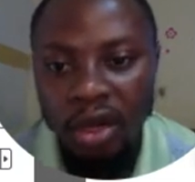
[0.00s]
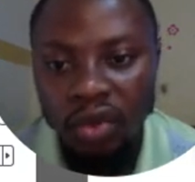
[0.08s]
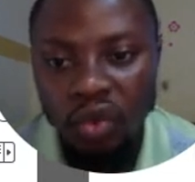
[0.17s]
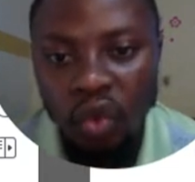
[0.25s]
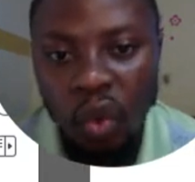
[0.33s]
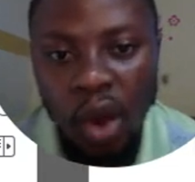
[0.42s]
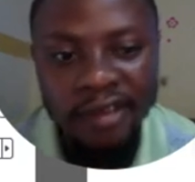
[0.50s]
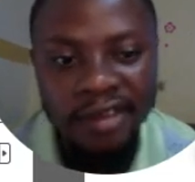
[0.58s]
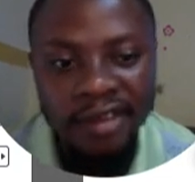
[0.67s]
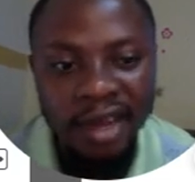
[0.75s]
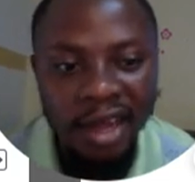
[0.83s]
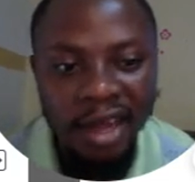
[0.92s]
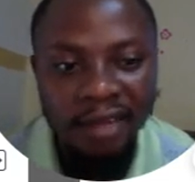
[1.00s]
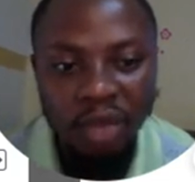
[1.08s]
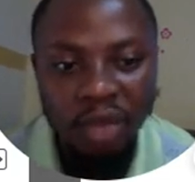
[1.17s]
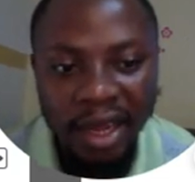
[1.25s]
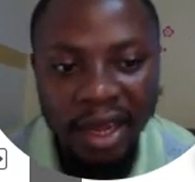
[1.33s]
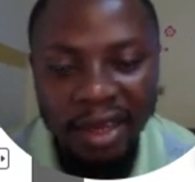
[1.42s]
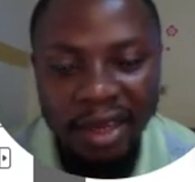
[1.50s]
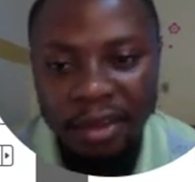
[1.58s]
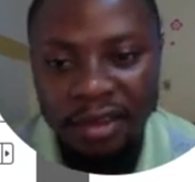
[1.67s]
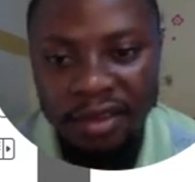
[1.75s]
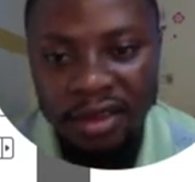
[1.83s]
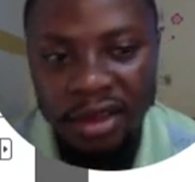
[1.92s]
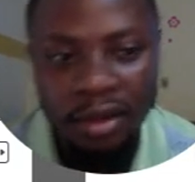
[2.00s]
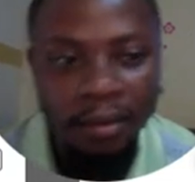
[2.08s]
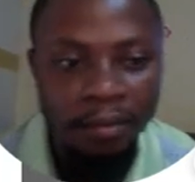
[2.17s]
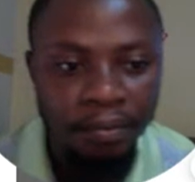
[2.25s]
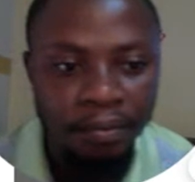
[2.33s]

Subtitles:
You go and select, target them in detail.